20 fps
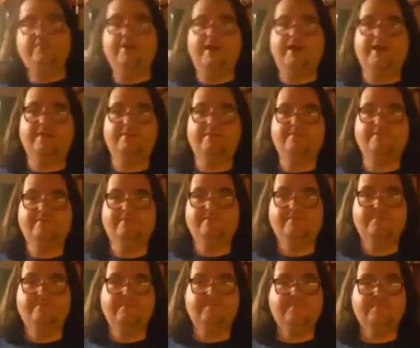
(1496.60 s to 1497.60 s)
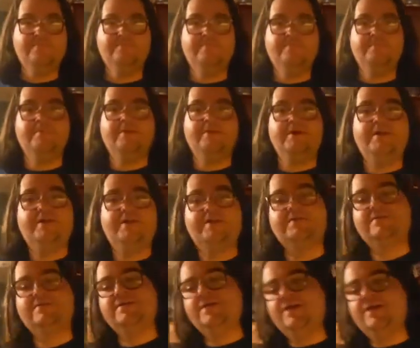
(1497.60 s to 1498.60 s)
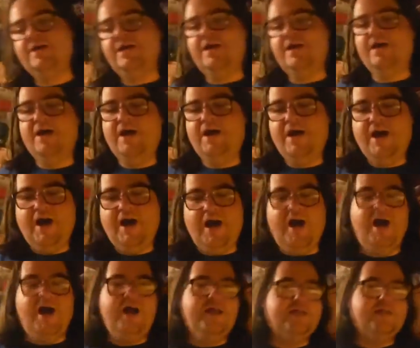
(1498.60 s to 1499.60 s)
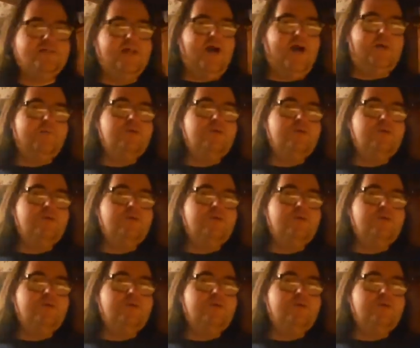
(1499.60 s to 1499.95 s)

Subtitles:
plan. It is. It's not